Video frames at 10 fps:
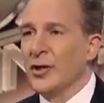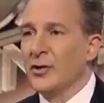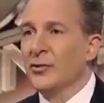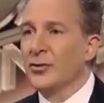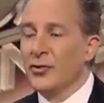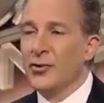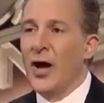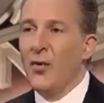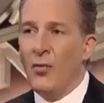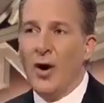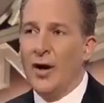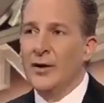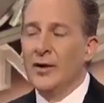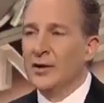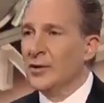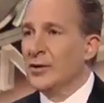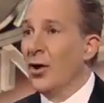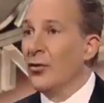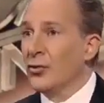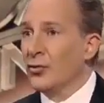particular, does not want to
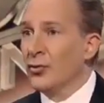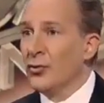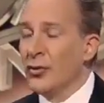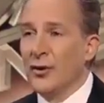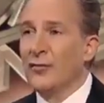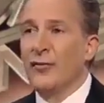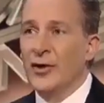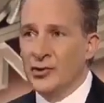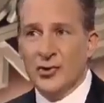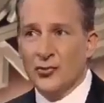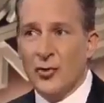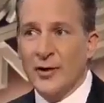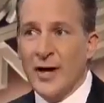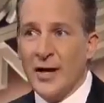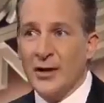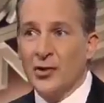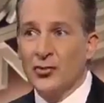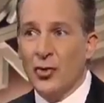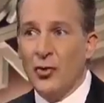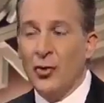tell the truth, that inflation is running out of
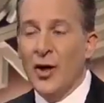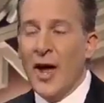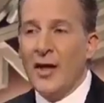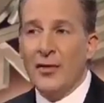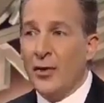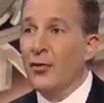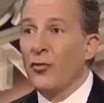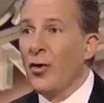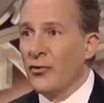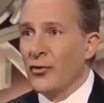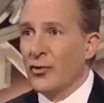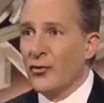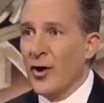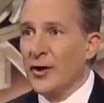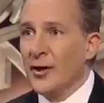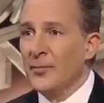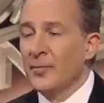control, and they're the ones that are creating it.